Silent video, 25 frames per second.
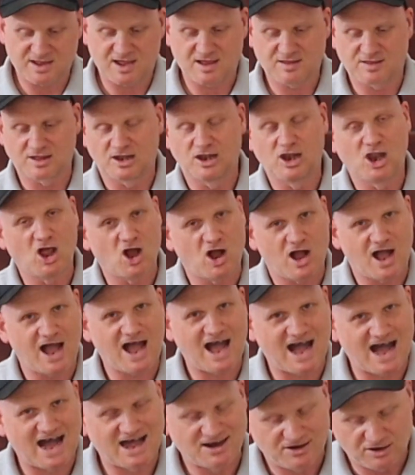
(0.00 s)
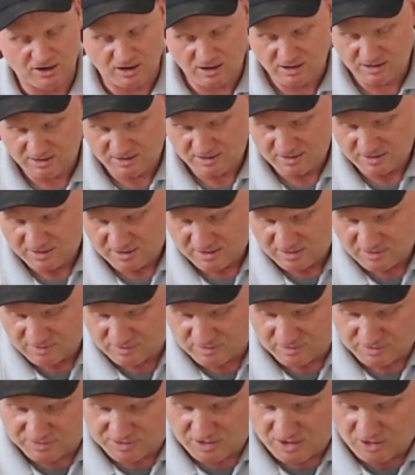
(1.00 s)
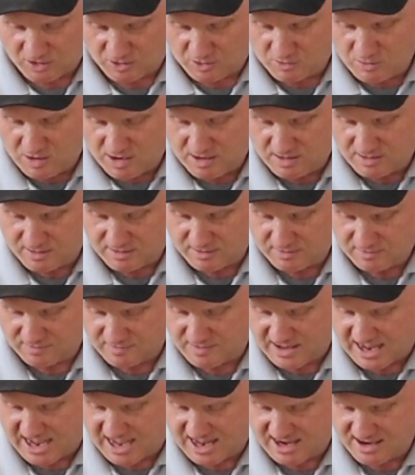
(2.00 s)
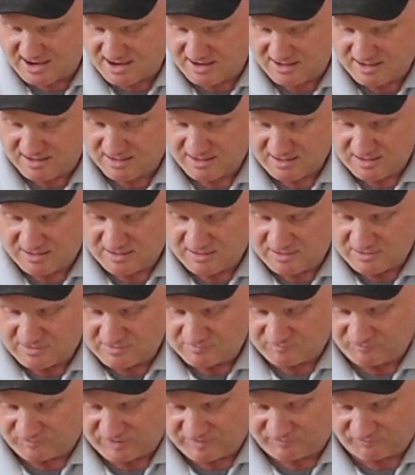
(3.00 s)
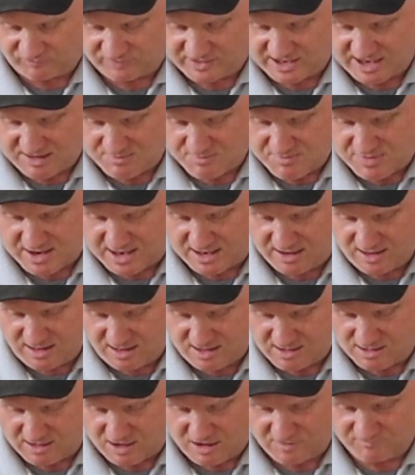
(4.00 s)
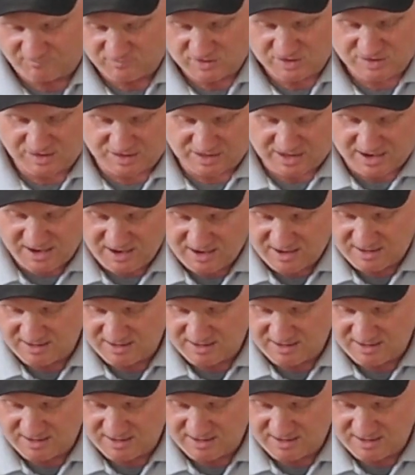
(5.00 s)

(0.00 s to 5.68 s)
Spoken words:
is a lot harder to do than 15mm, obviously.